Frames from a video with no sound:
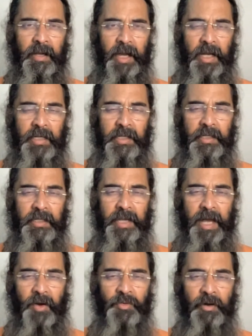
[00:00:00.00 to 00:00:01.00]
and
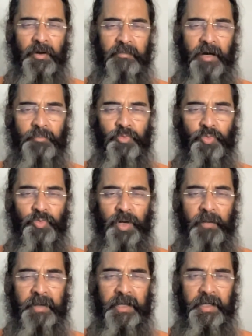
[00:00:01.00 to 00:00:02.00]
now you have
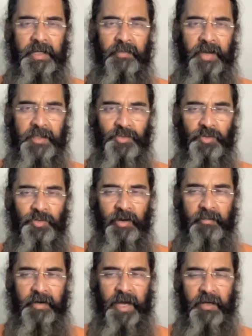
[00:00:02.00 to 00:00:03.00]
Apurna Manyata. So you
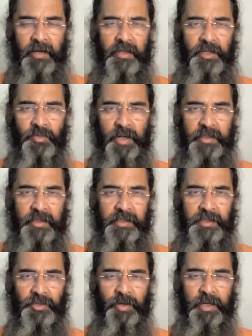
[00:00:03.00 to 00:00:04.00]
have raga, you want
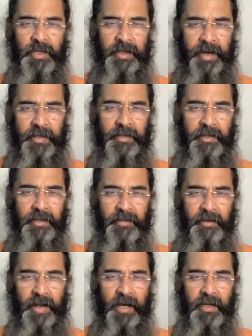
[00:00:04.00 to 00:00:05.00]
this, you want that.
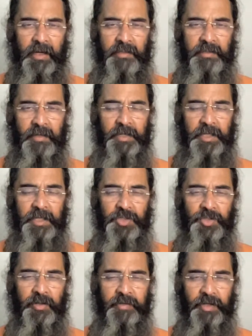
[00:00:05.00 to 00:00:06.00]
Raga is
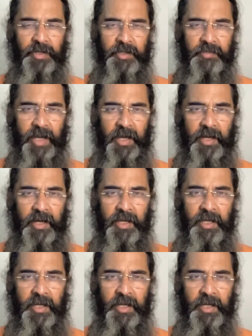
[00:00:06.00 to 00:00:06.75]
limitation of your desire.